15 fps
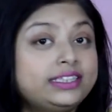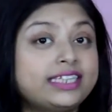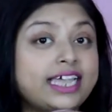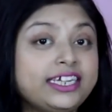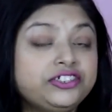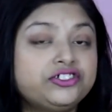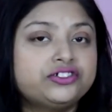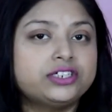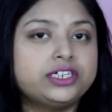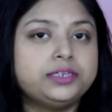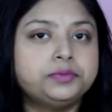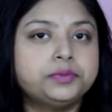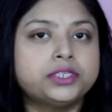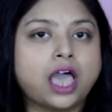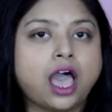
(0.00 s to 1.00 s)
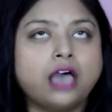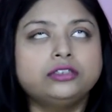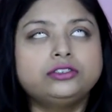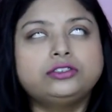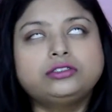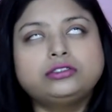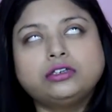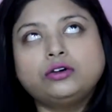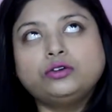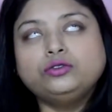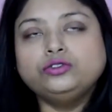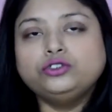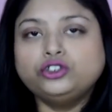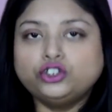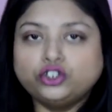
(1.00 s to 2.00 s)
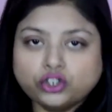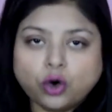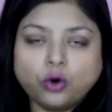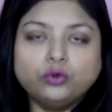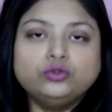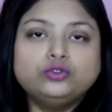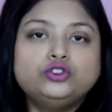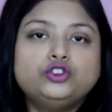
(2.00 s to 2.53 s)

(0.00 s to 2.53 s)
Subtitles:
night creams are so